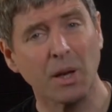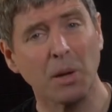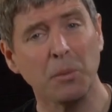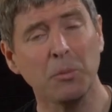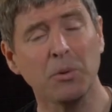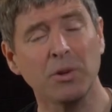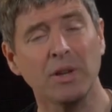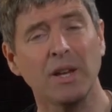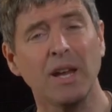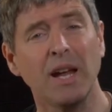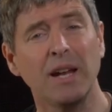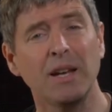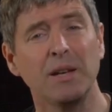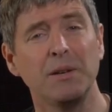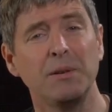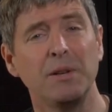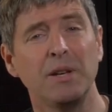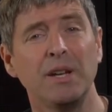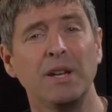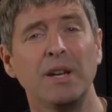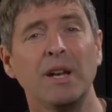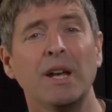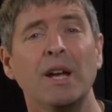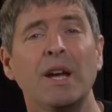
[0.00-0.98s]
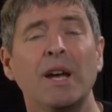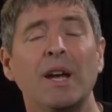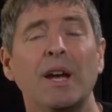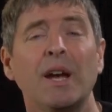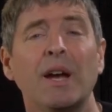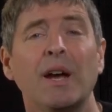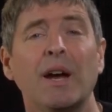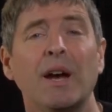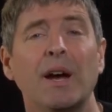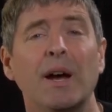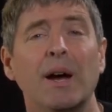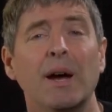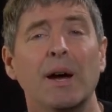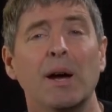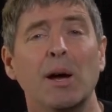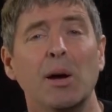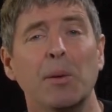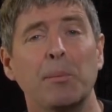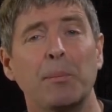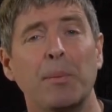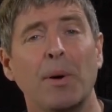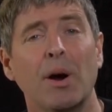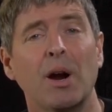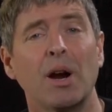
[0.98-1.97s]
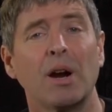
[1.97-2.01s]
But the LED uh,
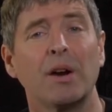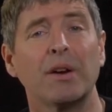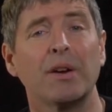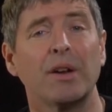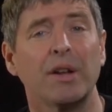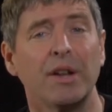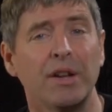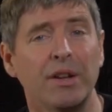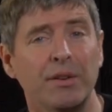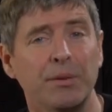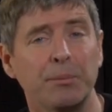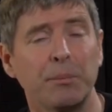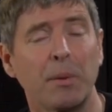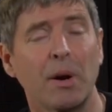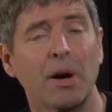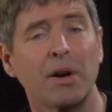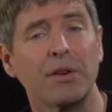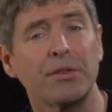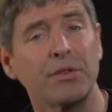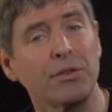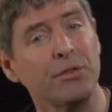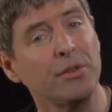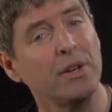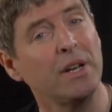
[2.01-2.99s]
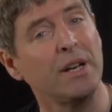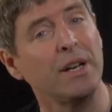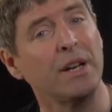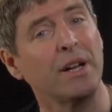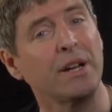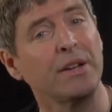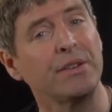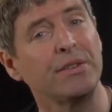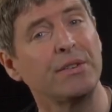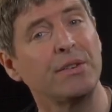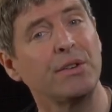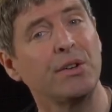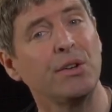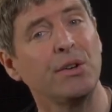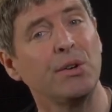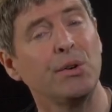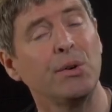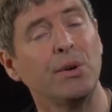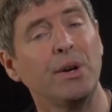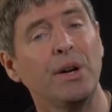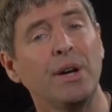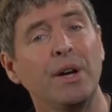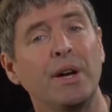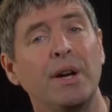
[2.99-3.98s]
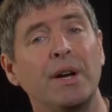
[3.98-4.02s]
bar, it, bars are really nice too,
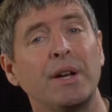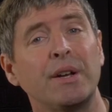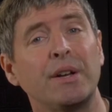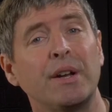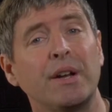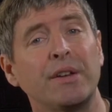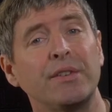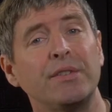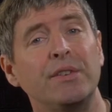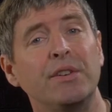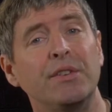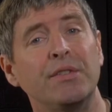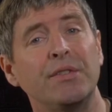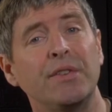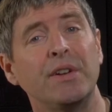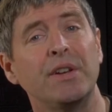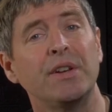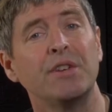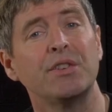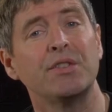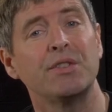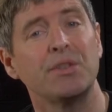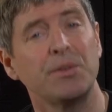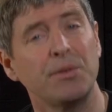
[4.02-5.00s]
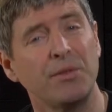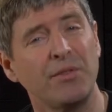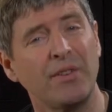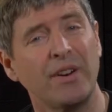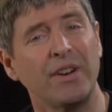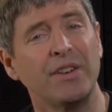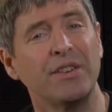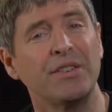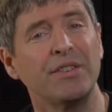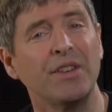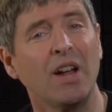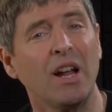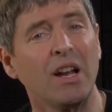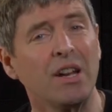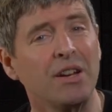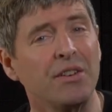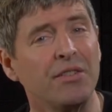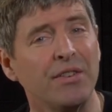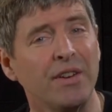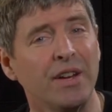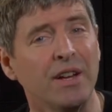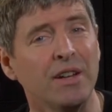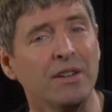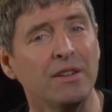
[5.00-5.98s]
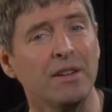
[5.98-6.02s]
nicely finished, very solid
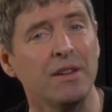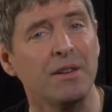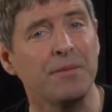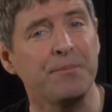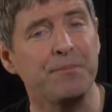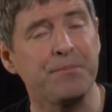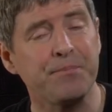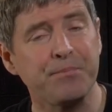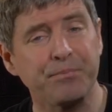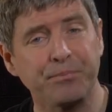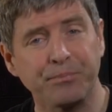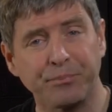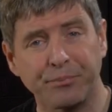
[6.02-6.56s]
feel to them.